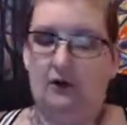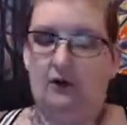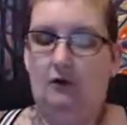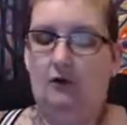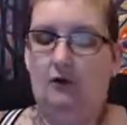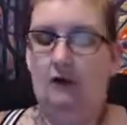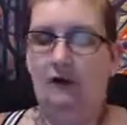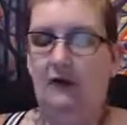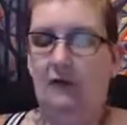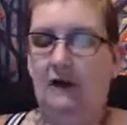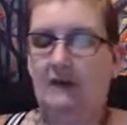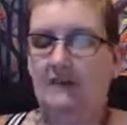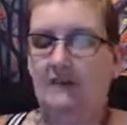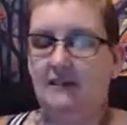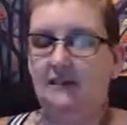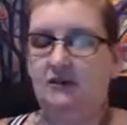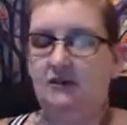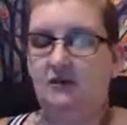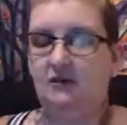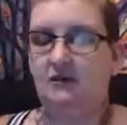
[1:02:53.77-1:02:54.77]
What
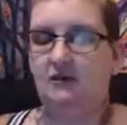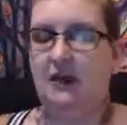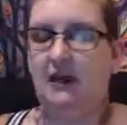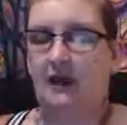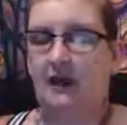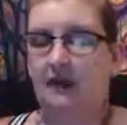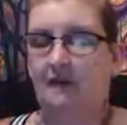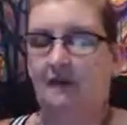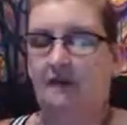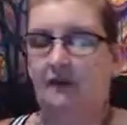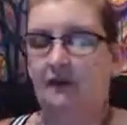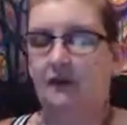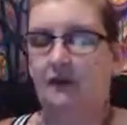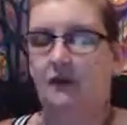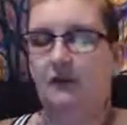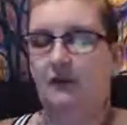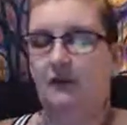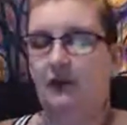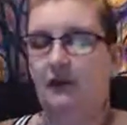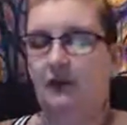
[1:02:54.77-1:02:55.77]
message do we have for
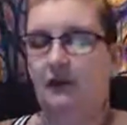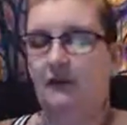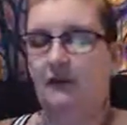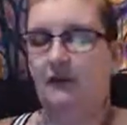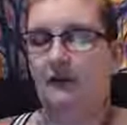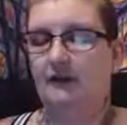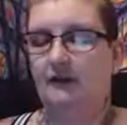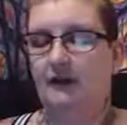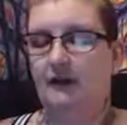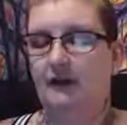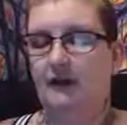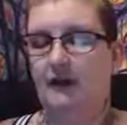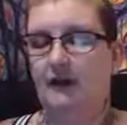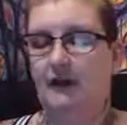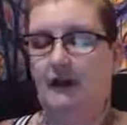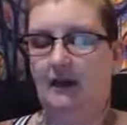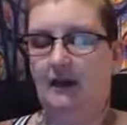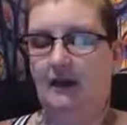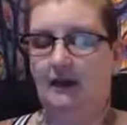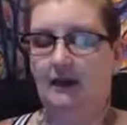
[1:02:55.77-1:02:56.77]
Yolanda
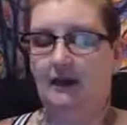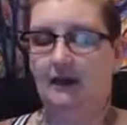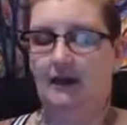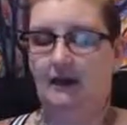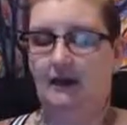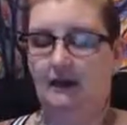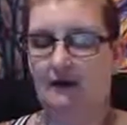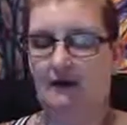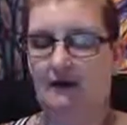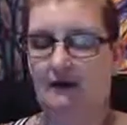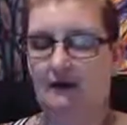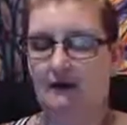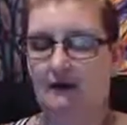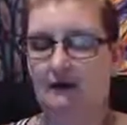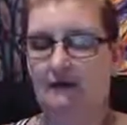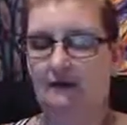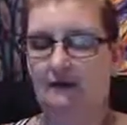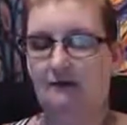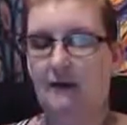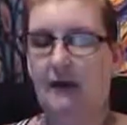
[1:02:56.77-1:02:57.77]
today?
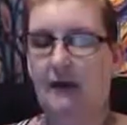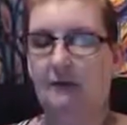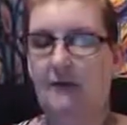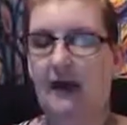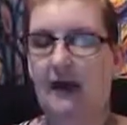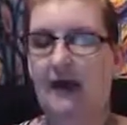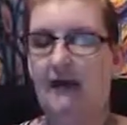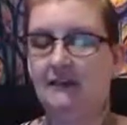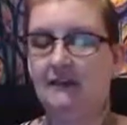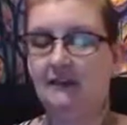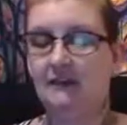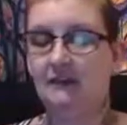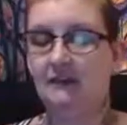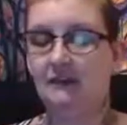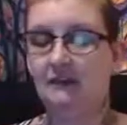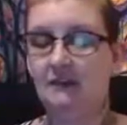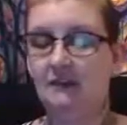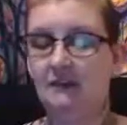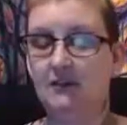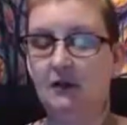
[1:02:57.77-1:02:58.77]
My back's a
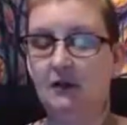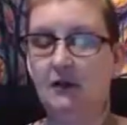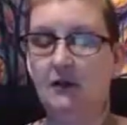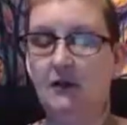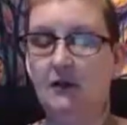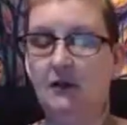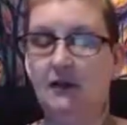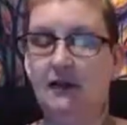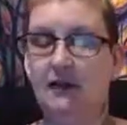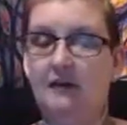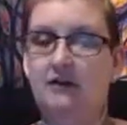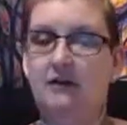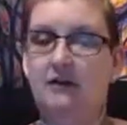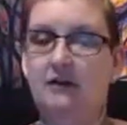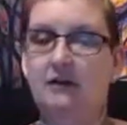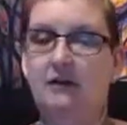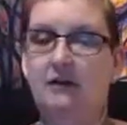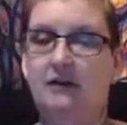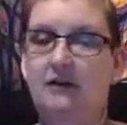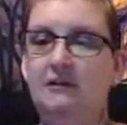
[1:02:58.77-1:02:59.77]
little sore when I
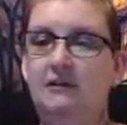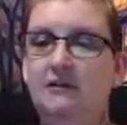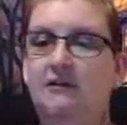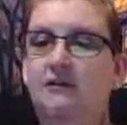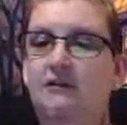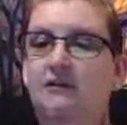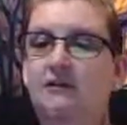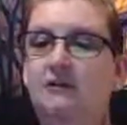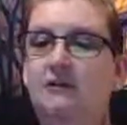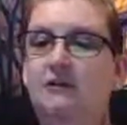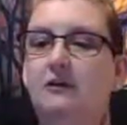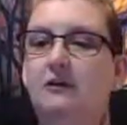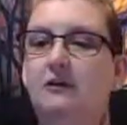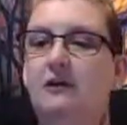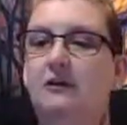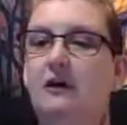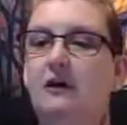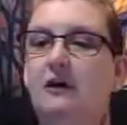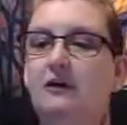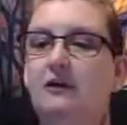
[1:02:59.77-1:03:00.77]
tune into you,
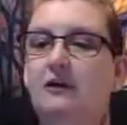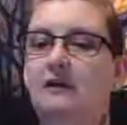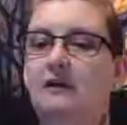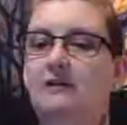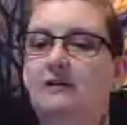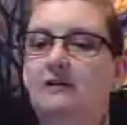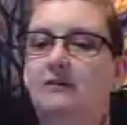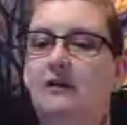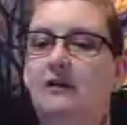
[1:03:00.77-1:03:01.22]
Yolanda, so